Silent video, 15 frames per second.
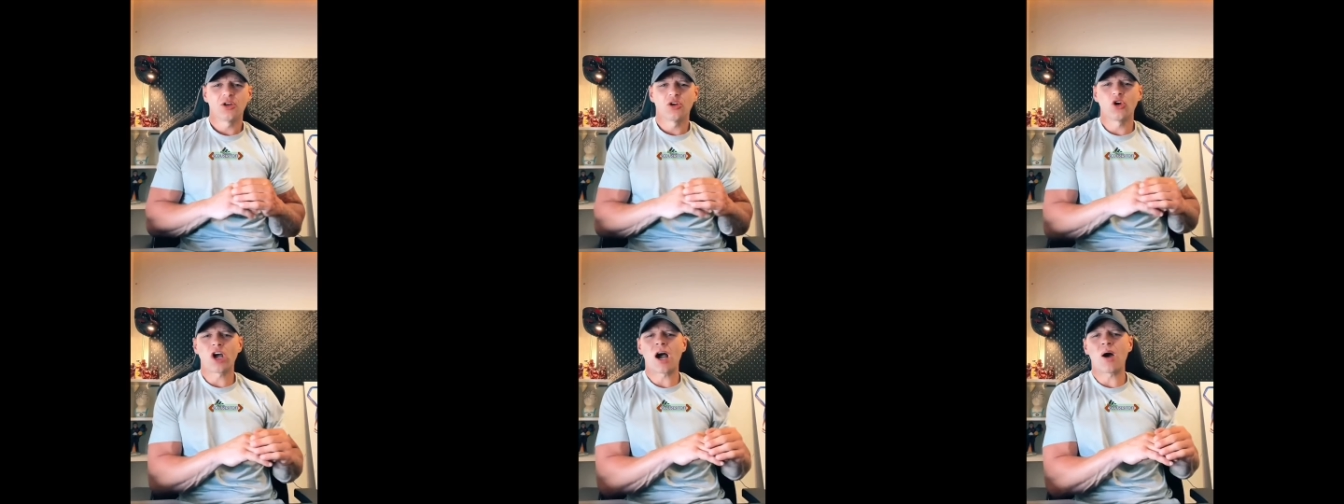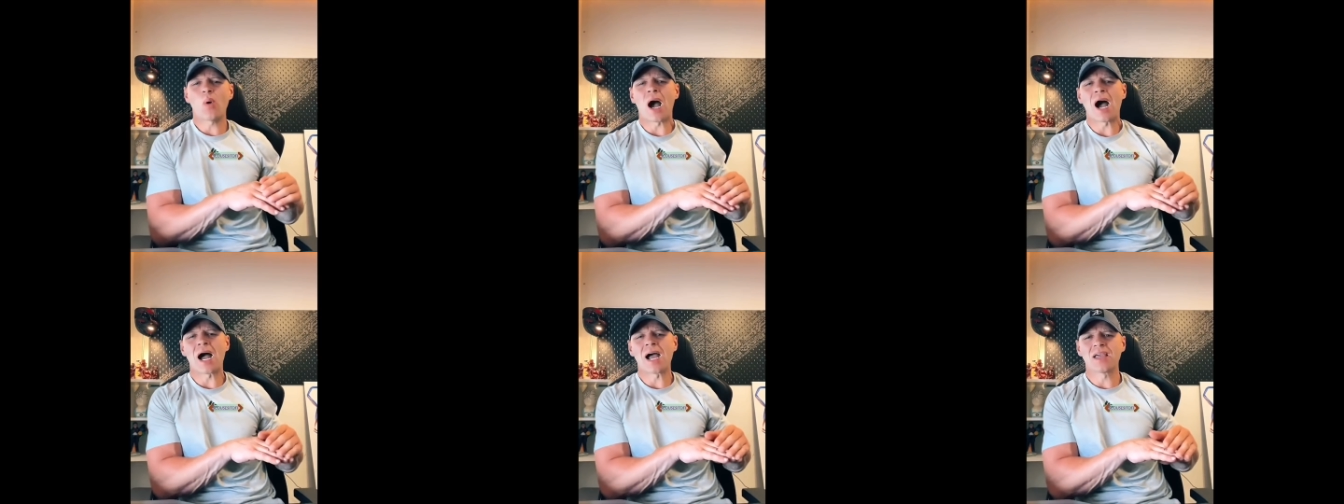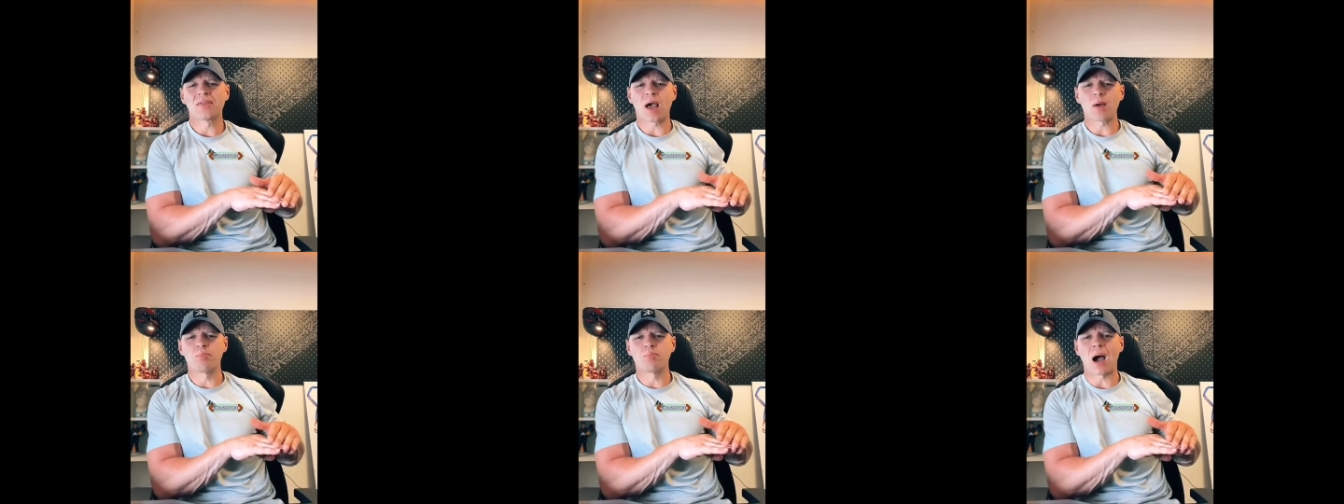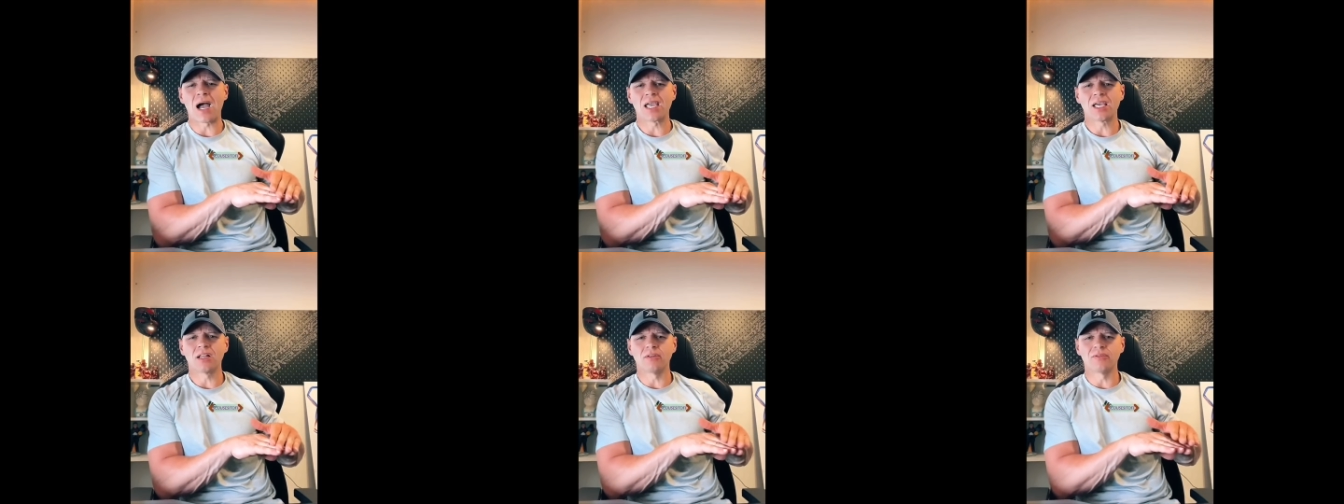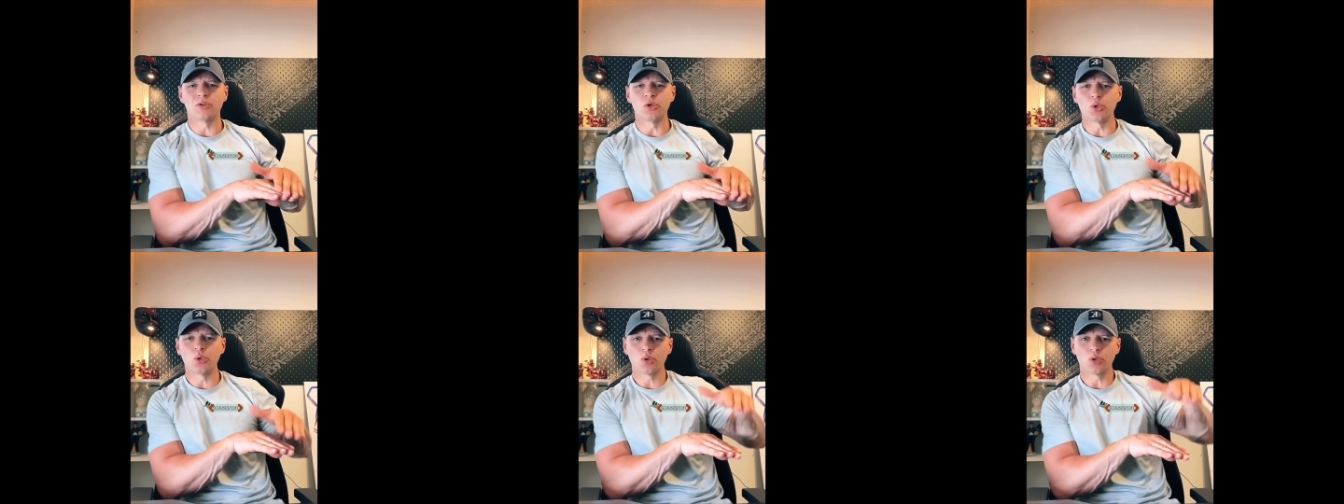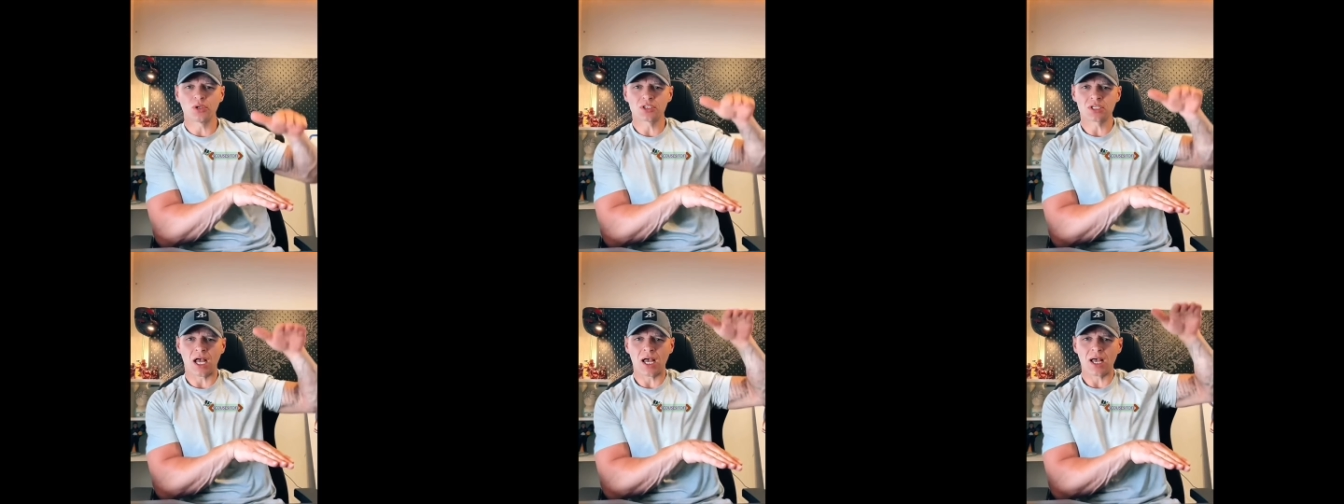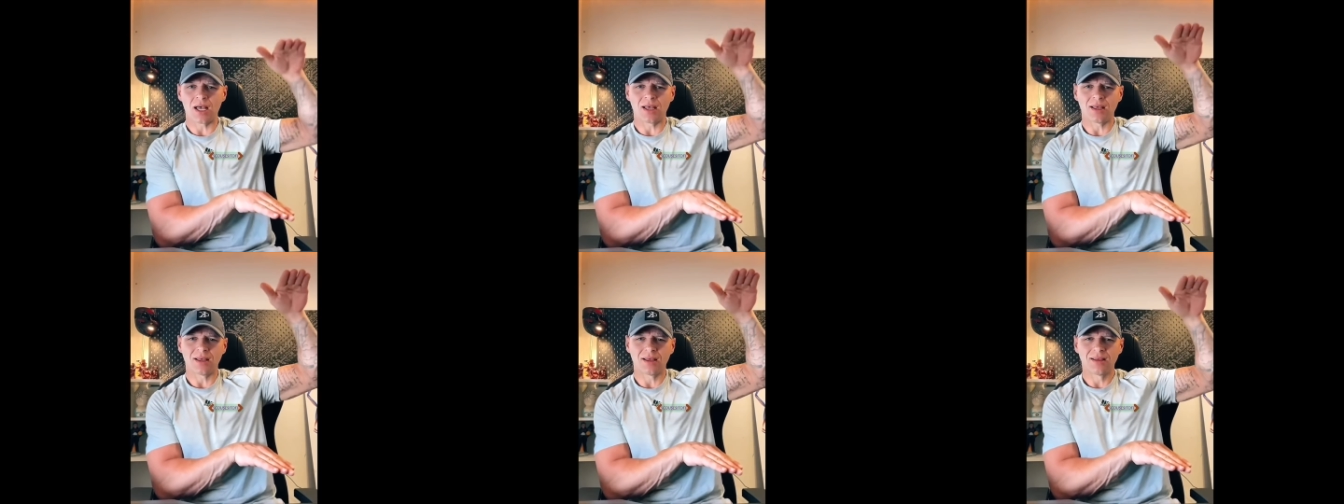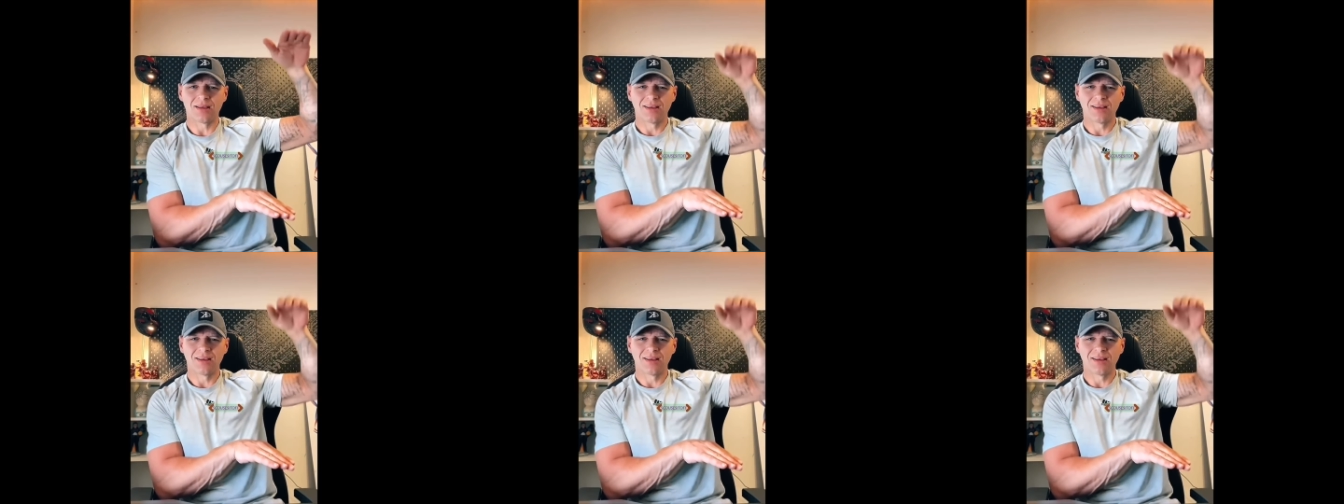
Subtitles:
Look how high that pile of noodles are.